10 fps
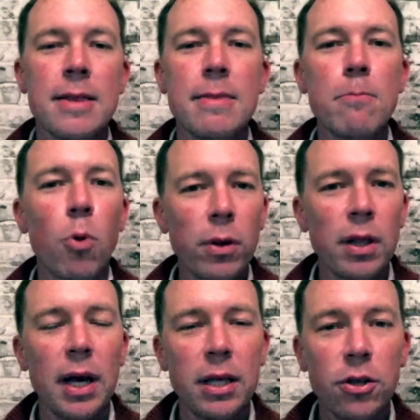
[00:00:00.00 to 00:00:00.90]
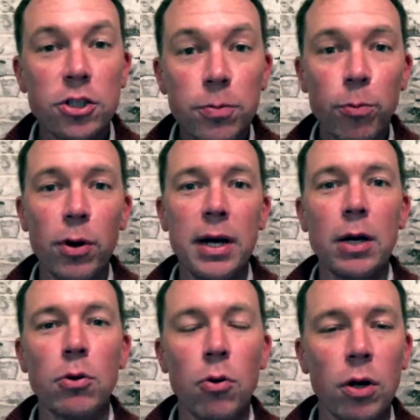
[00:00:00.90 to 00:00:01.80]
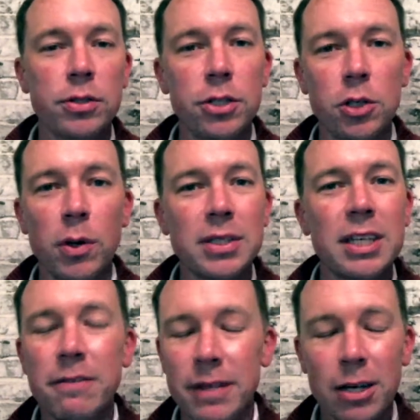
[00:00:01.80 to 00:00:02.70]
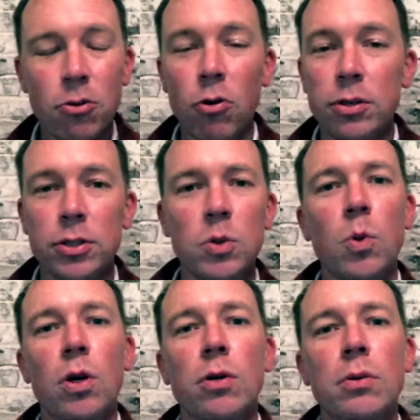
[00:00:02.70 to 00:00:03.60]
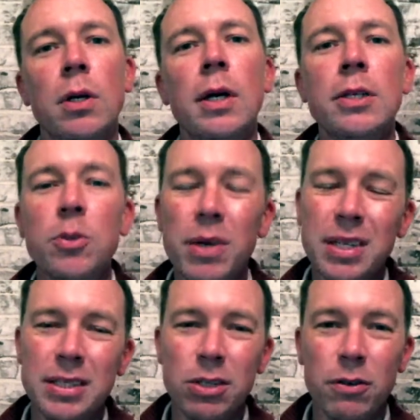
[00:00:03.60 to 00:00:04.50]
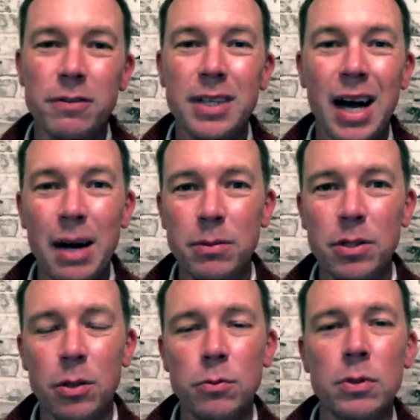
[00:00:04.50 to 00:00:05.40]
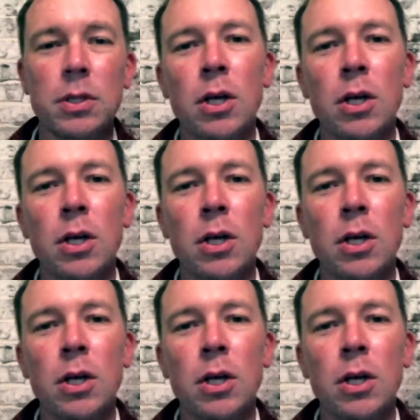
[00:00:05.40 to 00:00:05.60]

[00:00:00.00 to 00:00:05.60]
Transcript: more than likely they're spread out across the US, if not across the world. So be considerate of time zones,